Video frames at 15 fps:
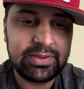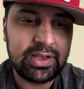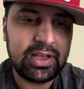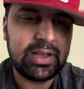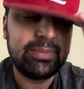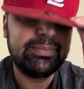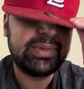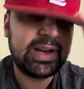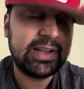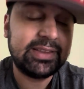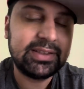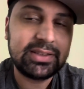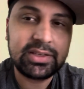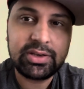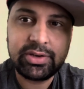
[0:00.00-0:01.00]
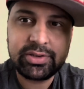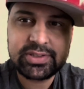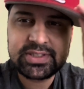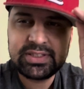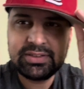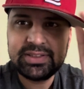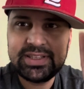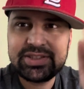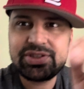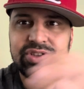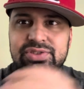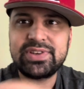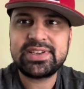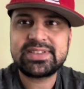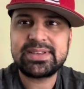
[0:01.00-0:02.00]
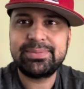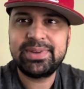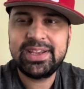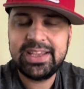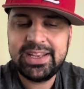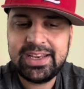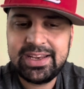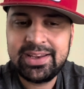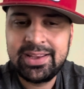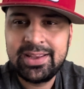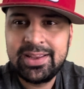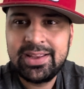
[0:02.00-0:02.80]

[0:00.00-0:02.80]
Um, but I think the Cardinals still need to address some hitting.